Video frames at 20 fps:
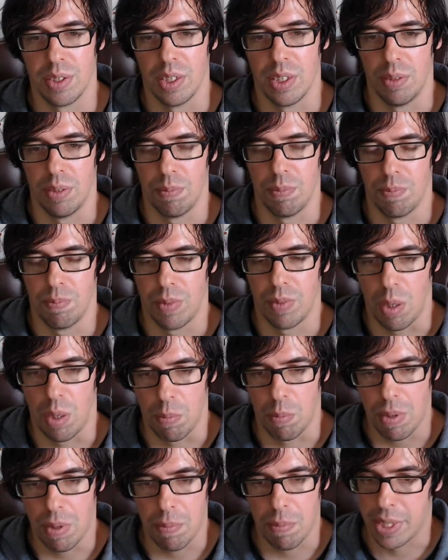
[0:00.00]

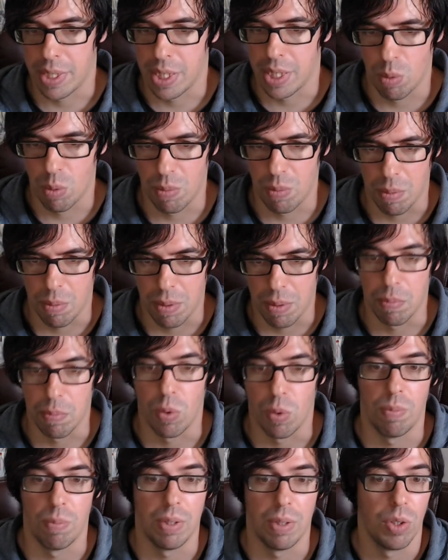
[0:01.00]
and maybe tell me a bit
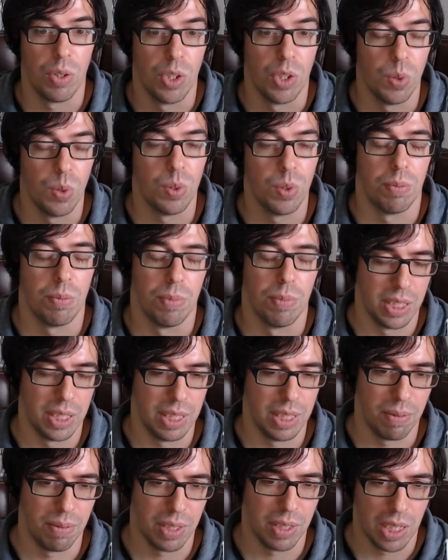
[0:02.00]
more about you
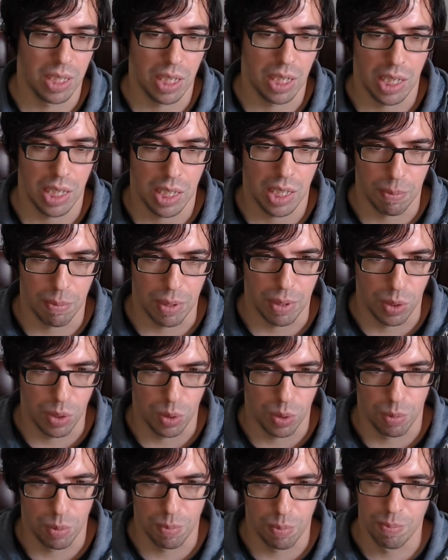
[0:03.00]
specifically, about
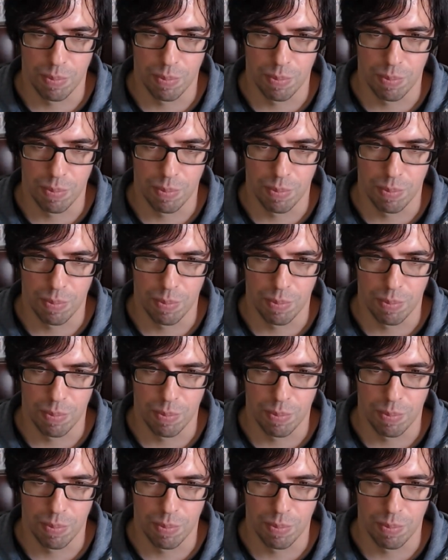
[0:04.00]
your